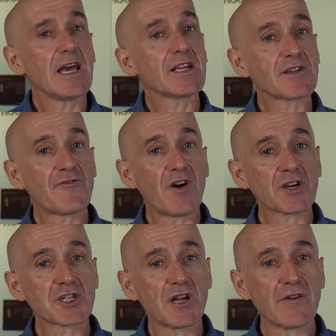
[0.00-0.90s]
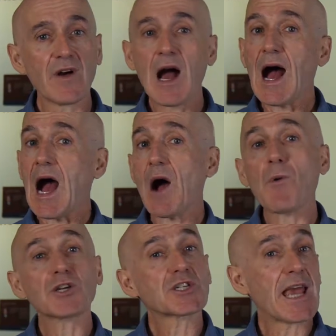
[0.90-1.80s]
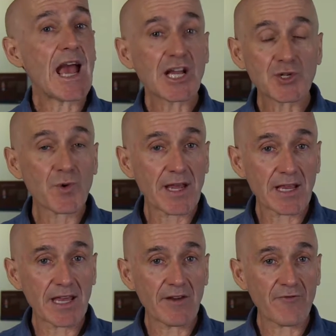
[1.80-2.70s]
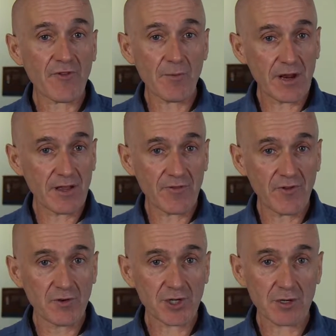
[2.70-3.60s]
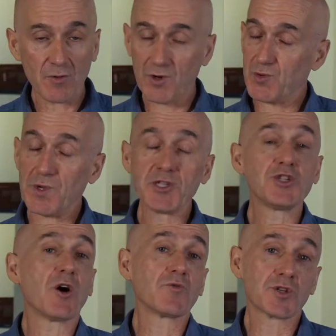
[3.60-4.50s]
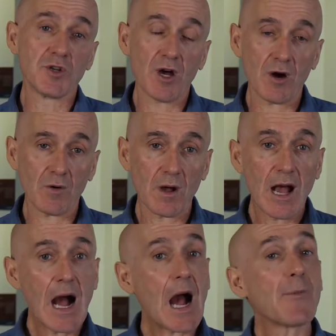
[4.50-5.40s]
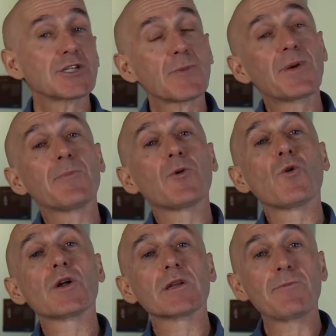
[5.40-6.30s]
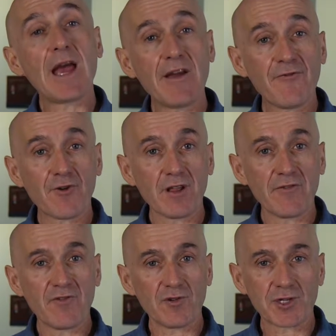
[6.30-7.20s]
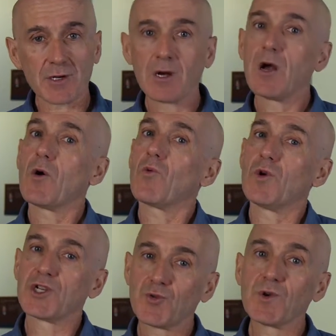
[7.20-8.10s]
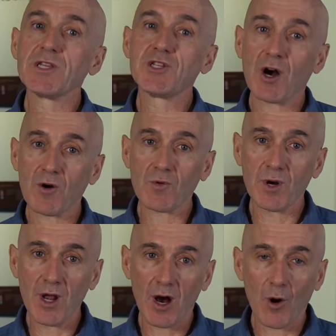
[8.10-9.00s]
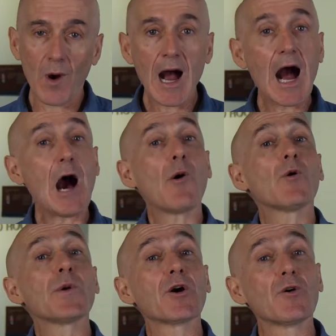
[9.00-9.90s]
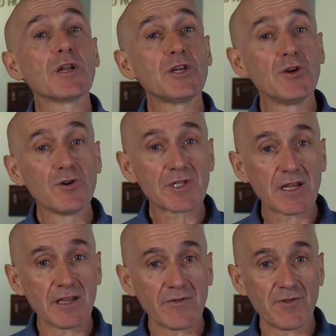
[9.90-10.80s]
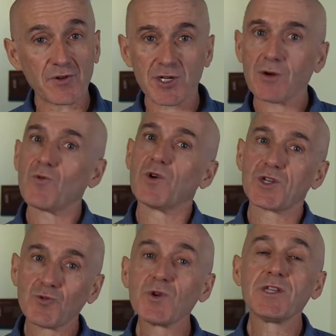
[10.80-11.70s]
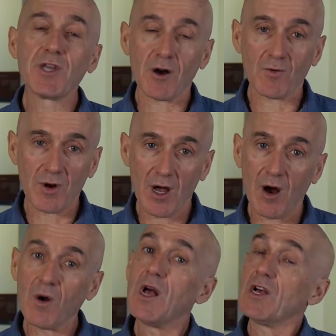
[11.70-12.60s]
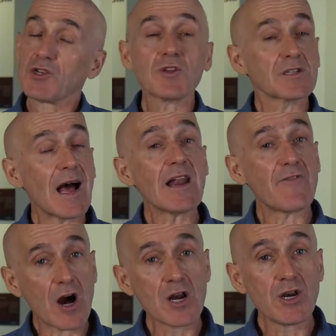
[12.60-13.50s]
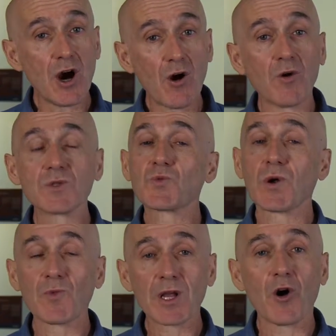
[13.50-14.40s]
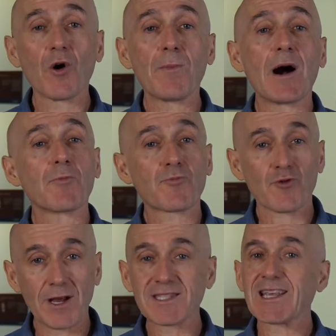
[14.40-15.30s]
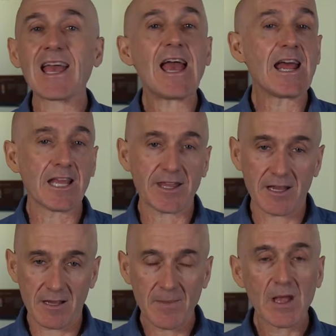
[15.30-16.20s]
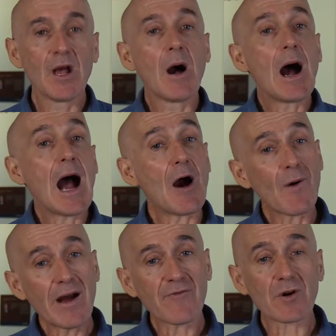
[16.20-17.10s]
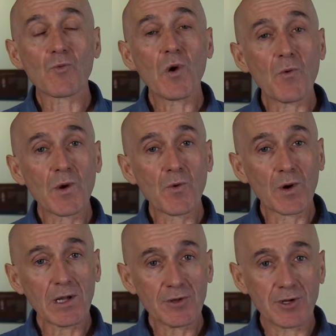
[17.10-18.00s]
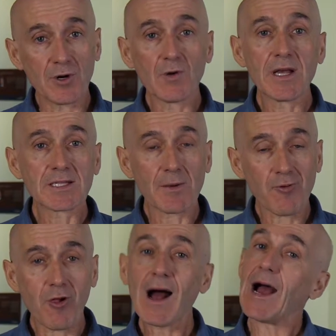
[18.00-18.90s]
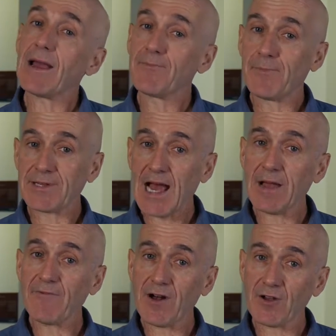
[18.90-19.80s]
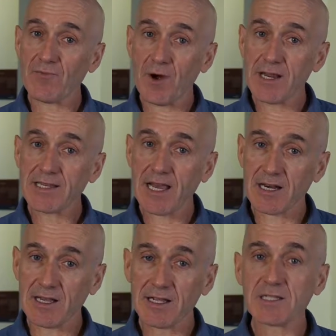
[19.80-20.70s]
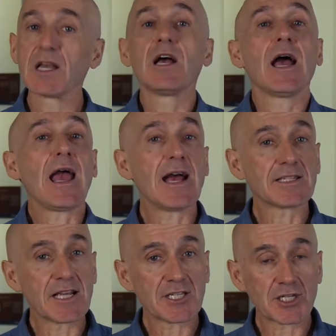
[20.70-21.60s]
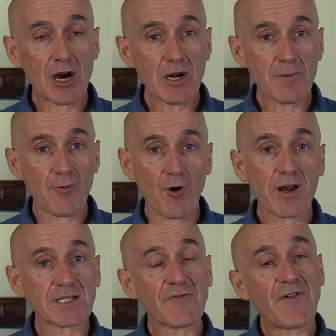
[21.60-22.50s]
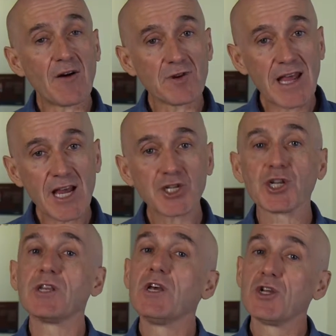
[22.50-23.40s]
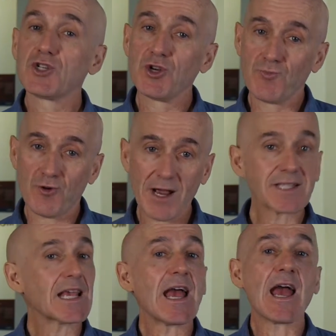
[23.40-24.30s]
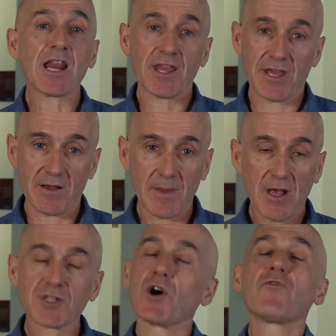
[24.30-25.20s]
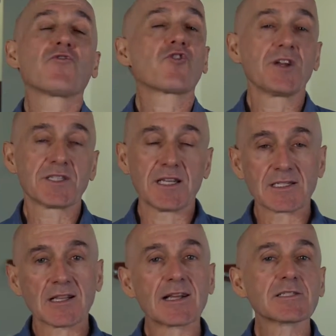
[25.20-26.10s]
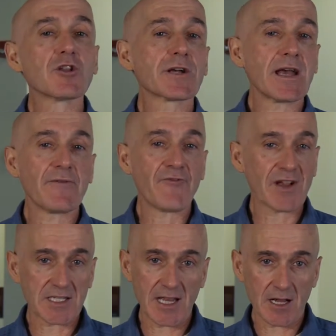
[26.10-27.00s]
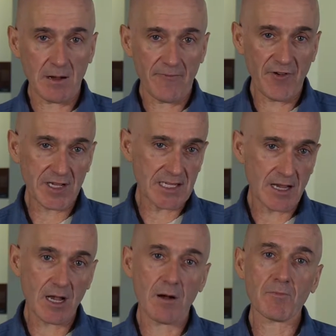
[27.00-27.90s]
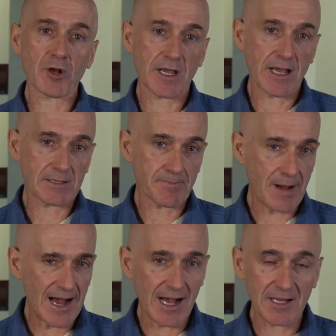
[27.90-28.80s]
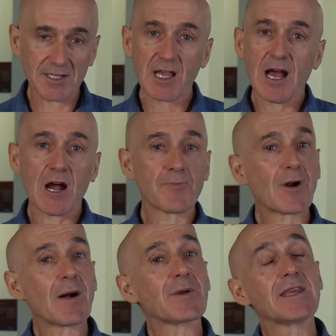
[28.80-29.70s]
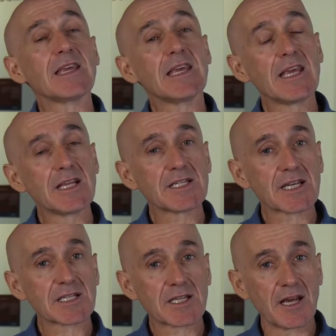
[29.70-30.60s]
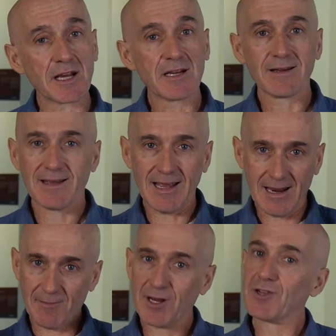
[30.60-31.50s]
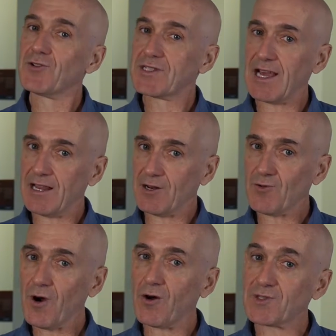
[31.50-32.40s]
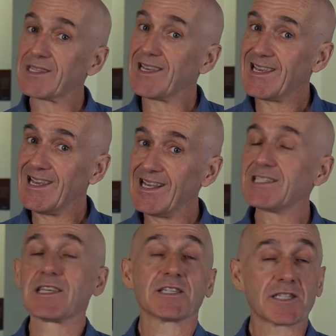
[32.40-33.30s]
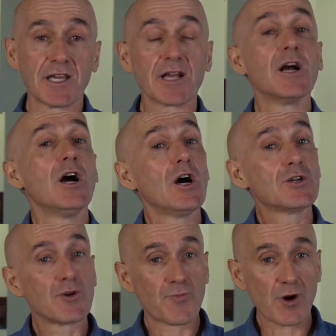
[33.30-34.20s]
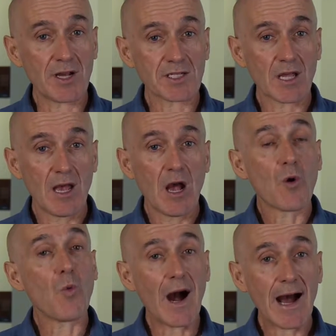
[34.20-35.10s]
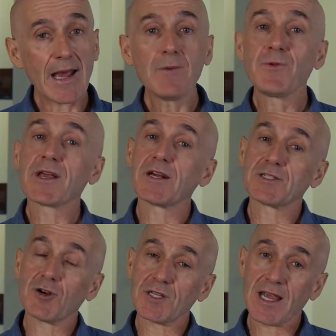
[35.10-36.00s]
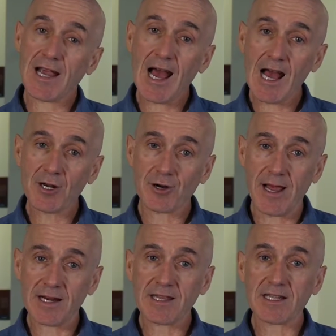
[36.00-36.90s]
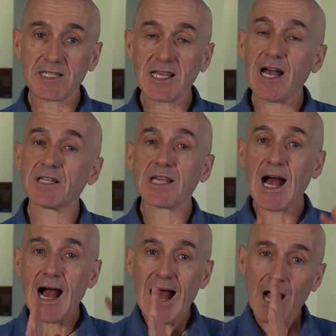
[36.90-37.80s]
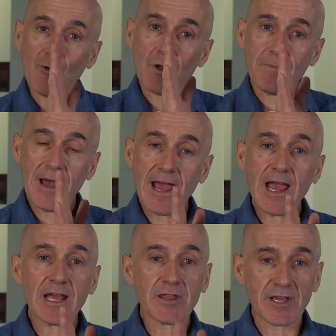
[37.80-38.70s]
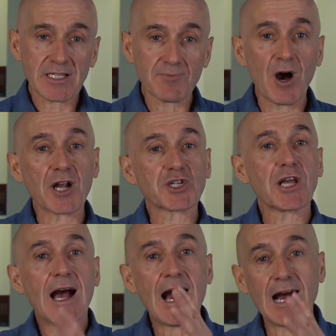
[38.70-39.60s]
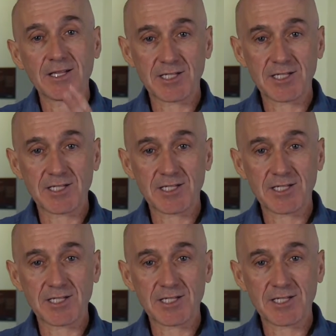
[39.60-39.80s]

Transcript: It is a function of how much cash we can get from it in the future, which we don't know. How much are people willing to pay for it in the future, which we don't know. How are we going to use it in the future, which we don't know. So there's a lot of unknowns when we go about pricing anything. However, what we will do is apply time value of money techniques as a starting point, as a foundation to price anything. So for instance, let's look at fixed income. Fixed income, looking at bonds, are probably the easiest thing, and I'm going to use that in quotes, the easiest thing to price. Why? Because there is a contract that says, I will pay this much on